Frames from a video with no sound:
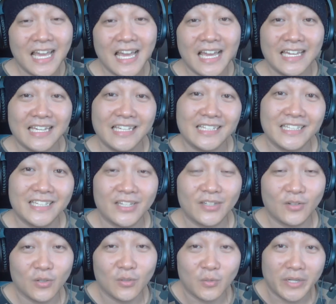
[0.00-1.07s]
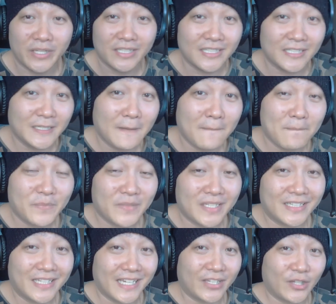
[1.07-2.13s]
it can already
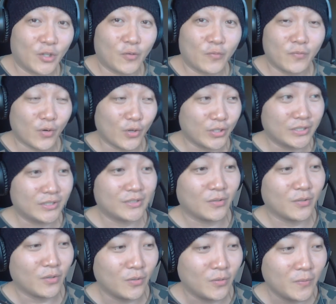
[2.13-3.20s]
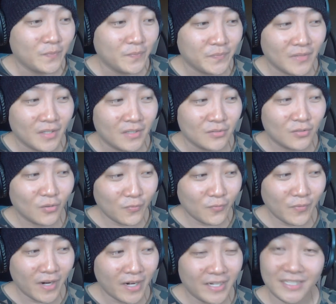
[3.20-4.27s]
detect your voice. So
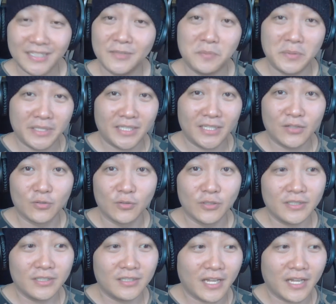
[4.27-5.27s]
far it's pretty good.